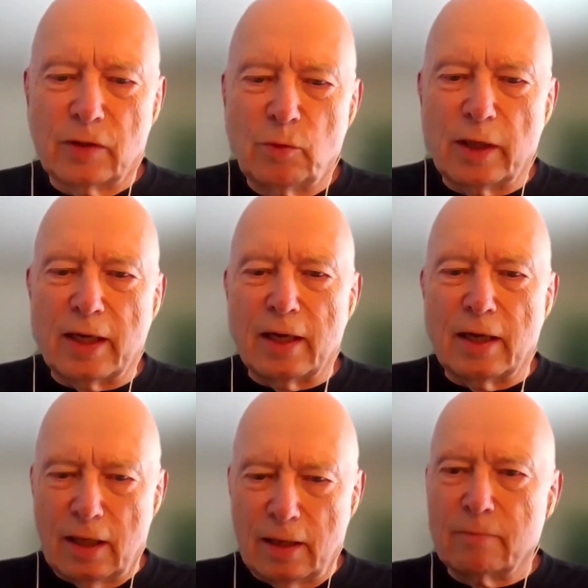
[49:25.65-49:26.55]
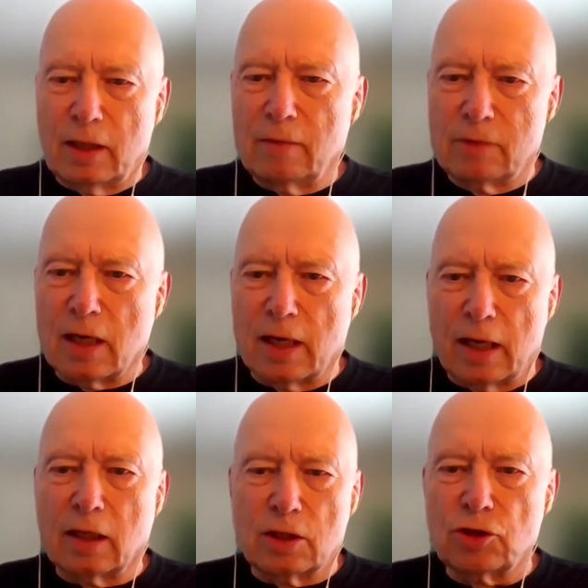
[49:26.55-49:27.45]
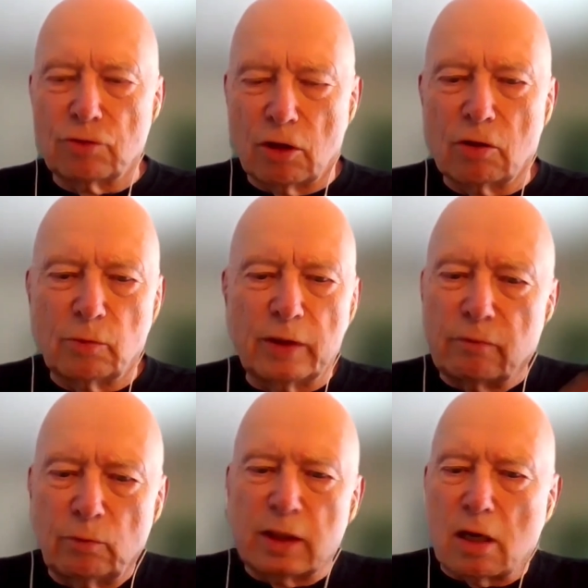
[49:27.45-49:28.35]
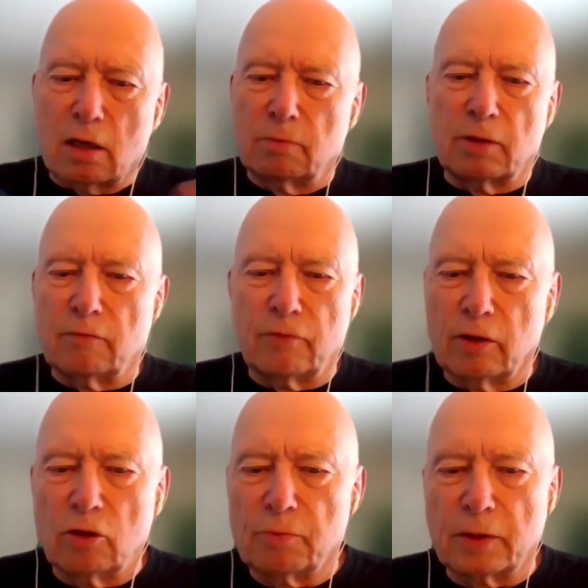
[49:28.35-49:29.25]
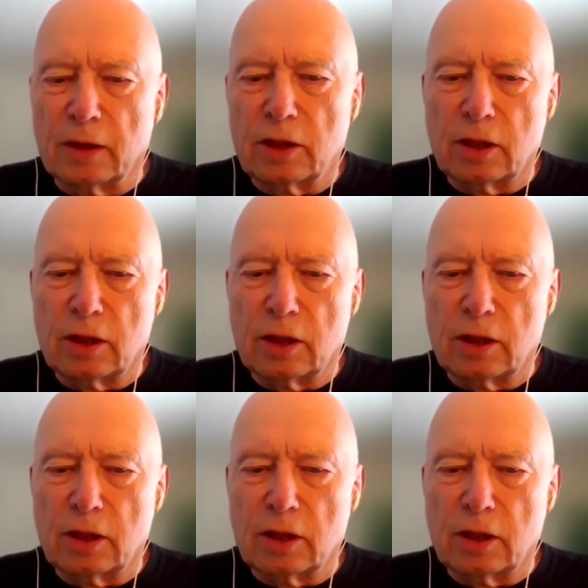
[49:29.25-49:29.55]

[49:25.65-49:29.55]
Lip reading: When I'm dying, as you know, and we talked about it very openly.